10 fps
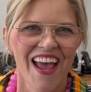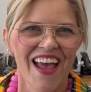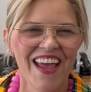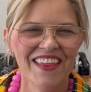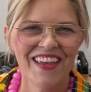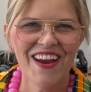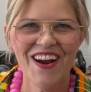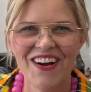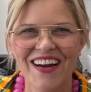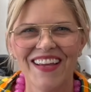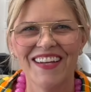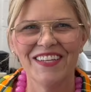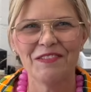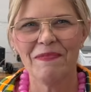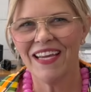Hey there, it
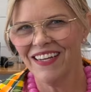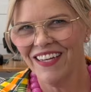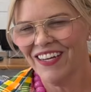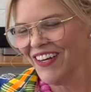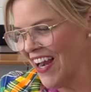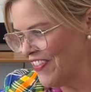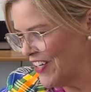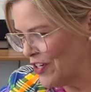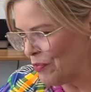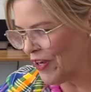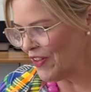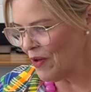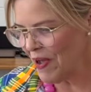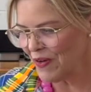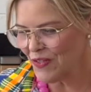is Megan here at the Needlepoint
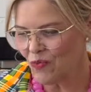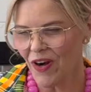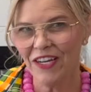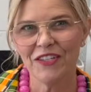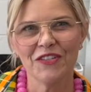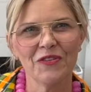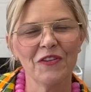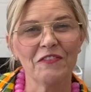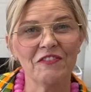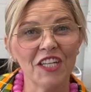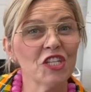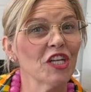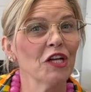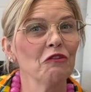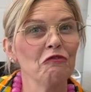Clubhouse, ready to do the
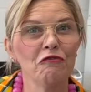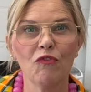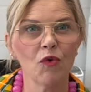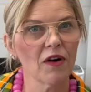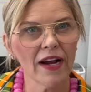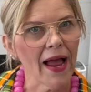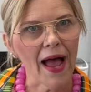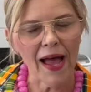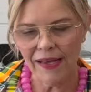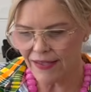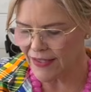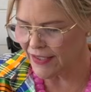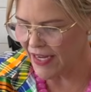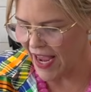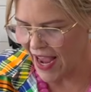finishing
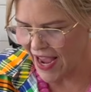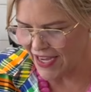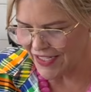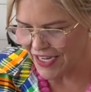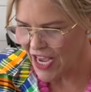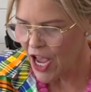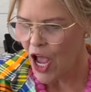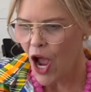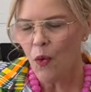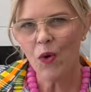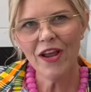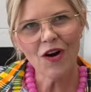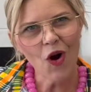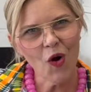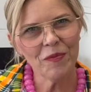forecast. And we
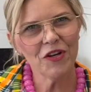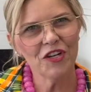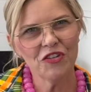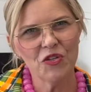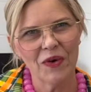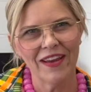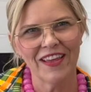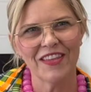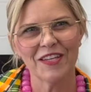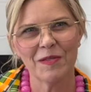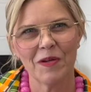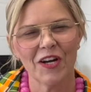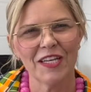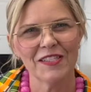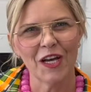hope you're enjoying the
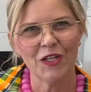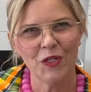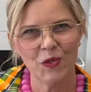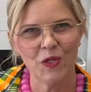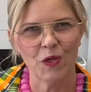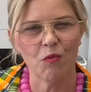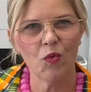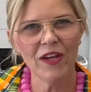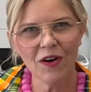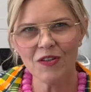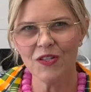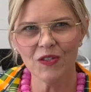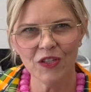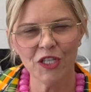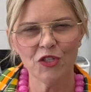experience on YouTube. We are
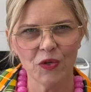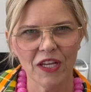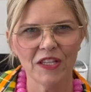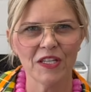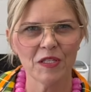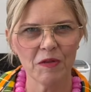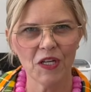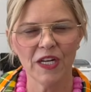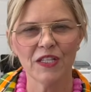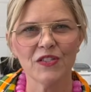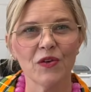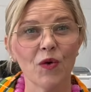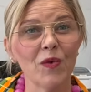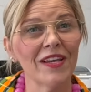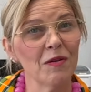certainly enjoying the experience so that
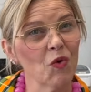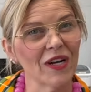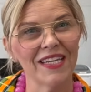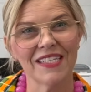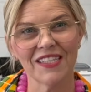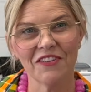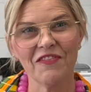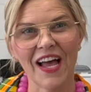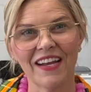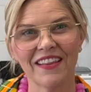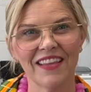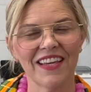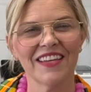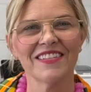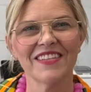we can more easily find
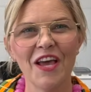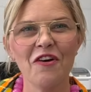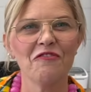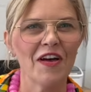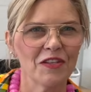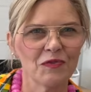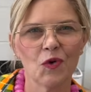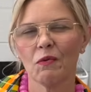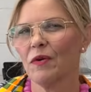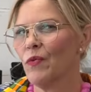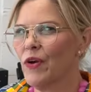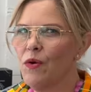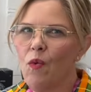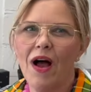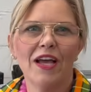things, fast forward,
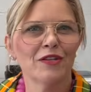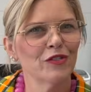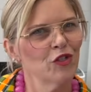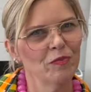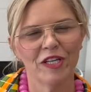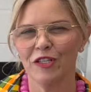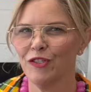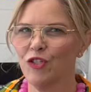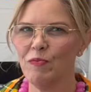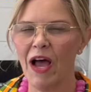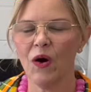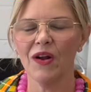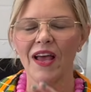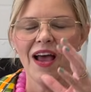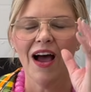rewind, zoom in, zoom out.
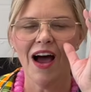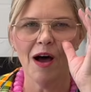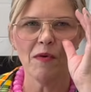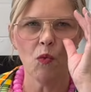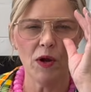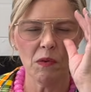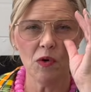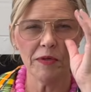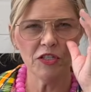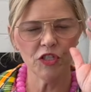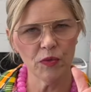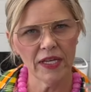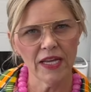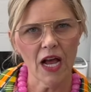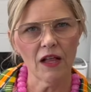We will be
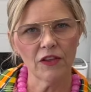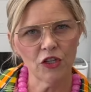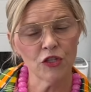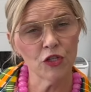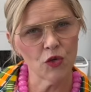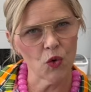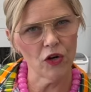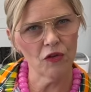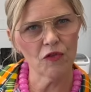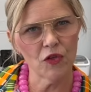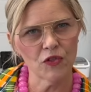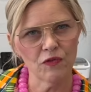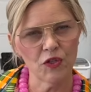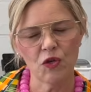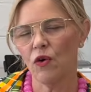doing a little tutorial for those
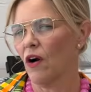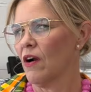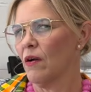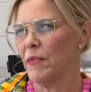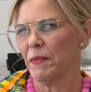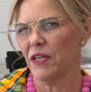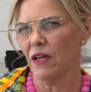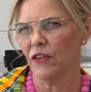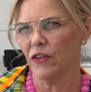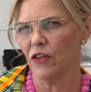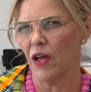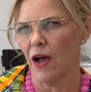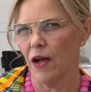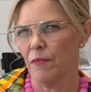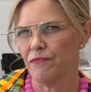of you who are maybe a little
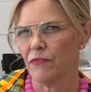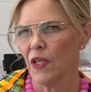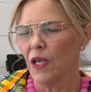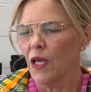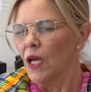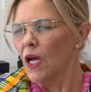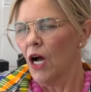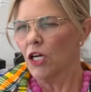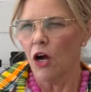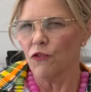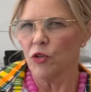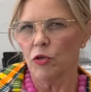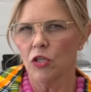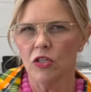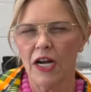
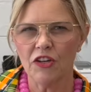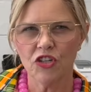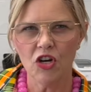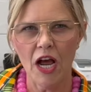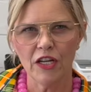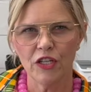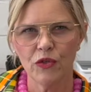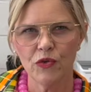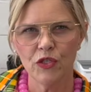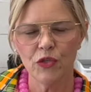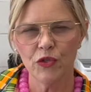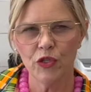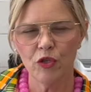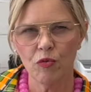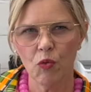uncomfortable or not sure how to use
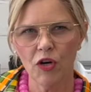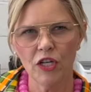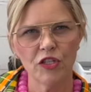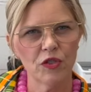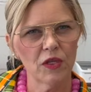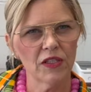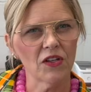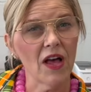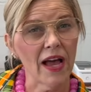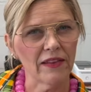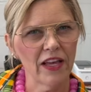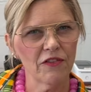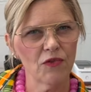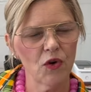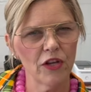YouTube. We're going to do a little highlight
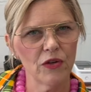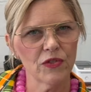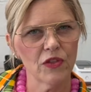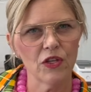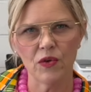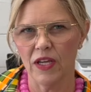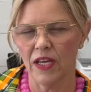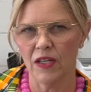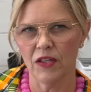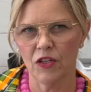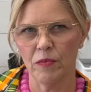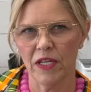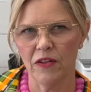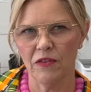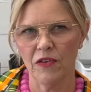for you so that you can get a little
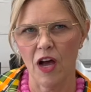bit of